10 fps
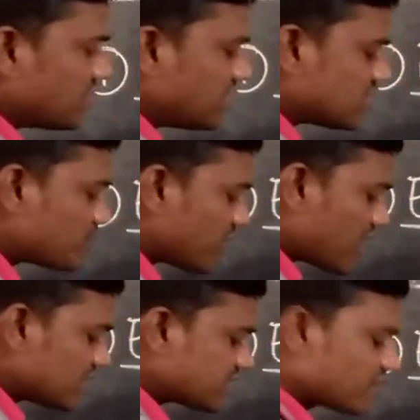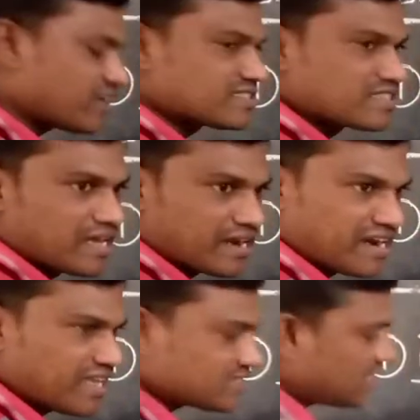this spherical surface
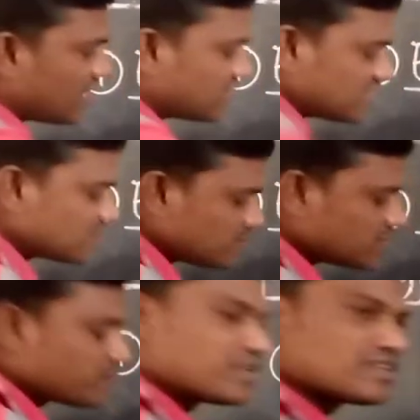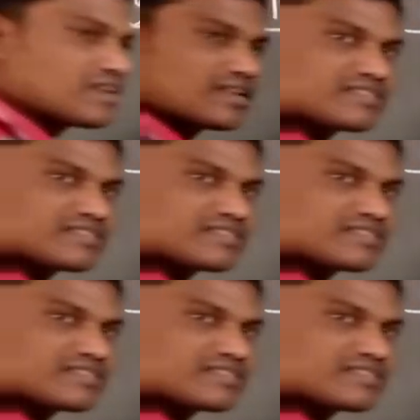radius, this spherical